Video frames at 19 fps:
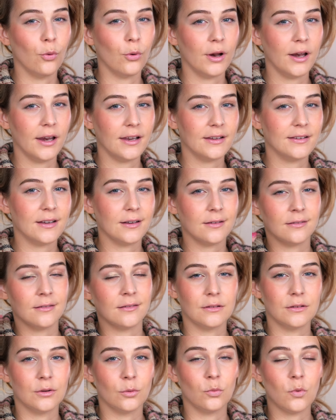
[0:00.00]
oily than
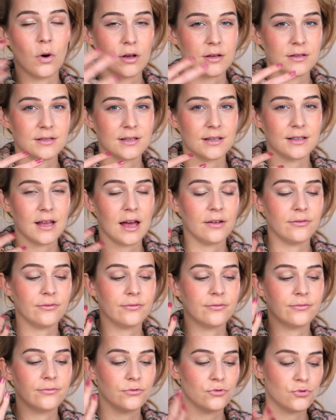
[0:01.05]
the ones that I've
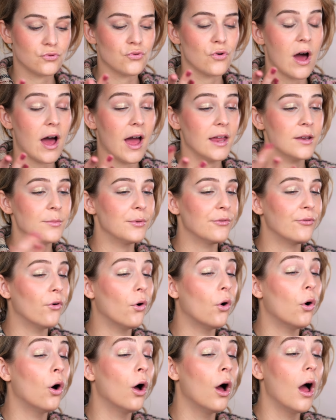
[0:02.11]
tried
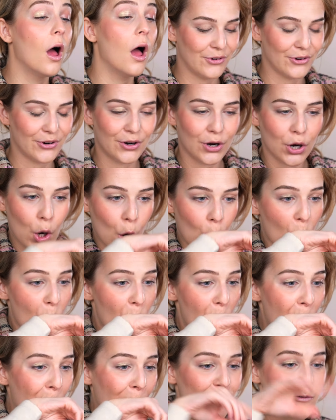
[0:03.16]
before. For,
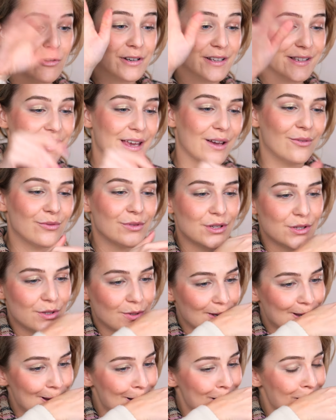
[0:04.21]
for the sake of this
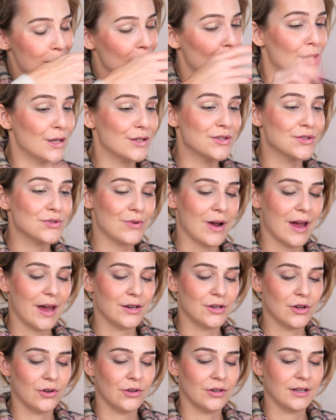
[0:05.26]
video, let's try
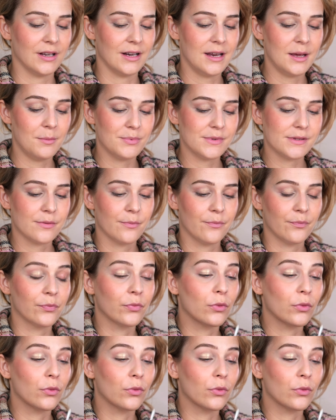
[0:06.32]
it on the lips.